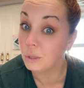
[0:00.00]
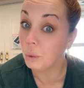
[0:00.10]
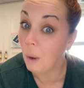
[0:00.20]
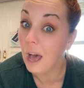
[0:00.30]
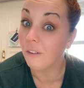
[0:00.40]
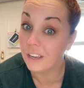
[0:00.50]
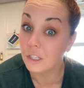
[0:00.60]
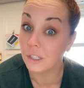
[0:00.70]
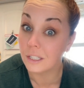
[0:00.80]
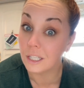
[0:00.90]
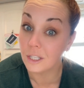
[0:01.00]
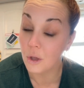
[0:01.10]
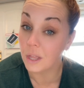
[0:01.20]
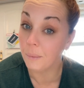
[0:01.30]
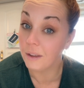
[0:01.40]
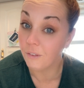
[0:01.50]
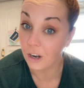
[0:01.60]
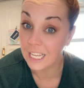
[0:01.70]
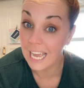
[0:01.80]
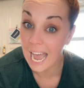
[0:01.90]
12 inches of snow that we've
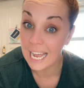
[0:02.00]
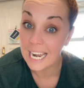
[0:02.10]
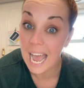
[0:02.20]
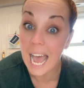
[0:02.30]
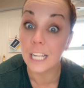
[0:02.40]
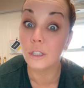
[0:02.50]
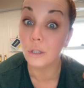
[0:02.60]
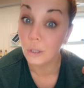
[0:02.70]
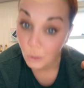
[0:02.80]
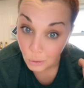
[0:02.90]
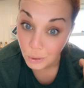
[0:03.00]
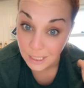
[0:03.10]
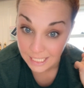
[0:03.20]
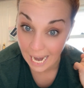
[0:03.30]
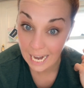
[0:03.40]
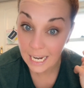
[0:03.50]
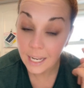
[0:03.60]
already gotten on Tuesday.